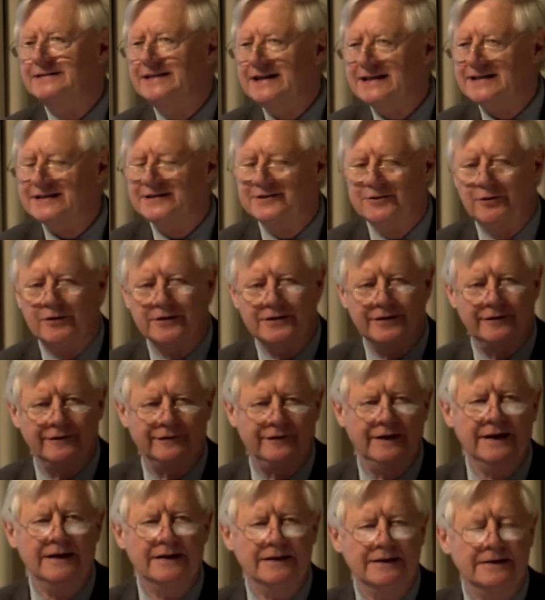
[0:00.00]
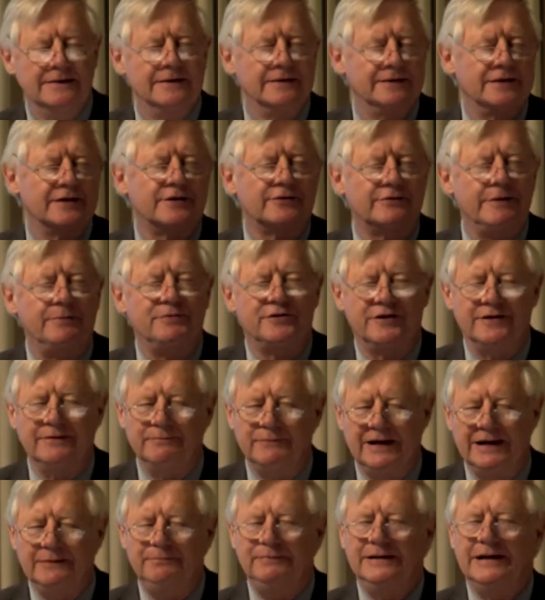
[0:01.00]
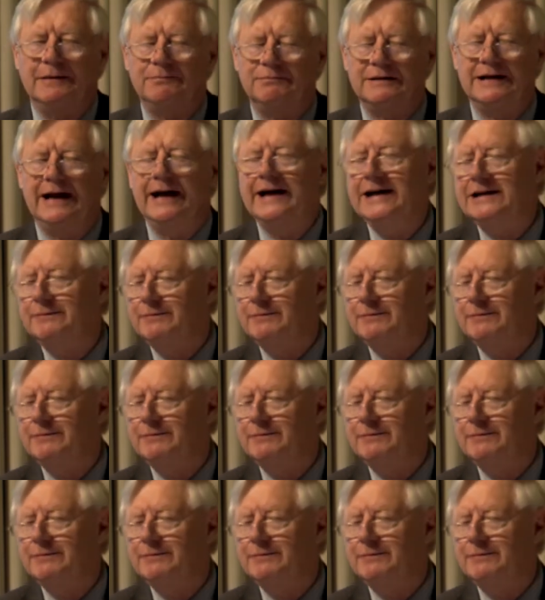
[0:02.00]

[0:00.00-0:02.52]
this sort of description might be applied